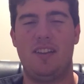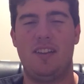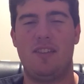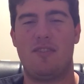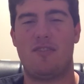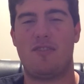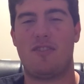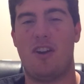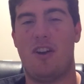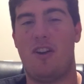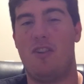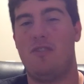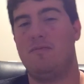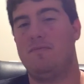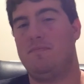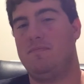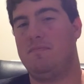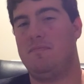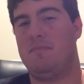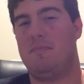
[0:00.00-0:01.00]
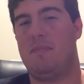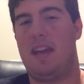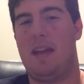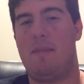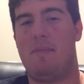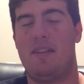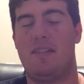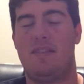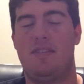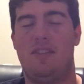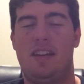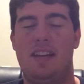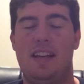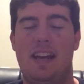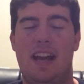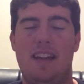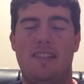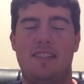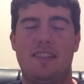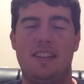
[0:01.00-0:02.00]
So maybe you
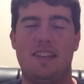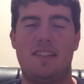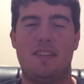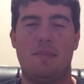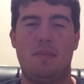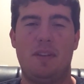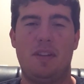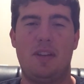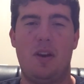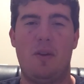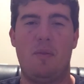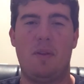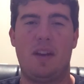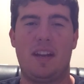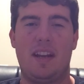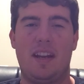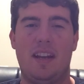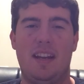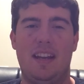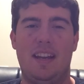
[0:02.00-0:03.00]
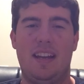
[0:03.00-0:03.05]
guys can get something going.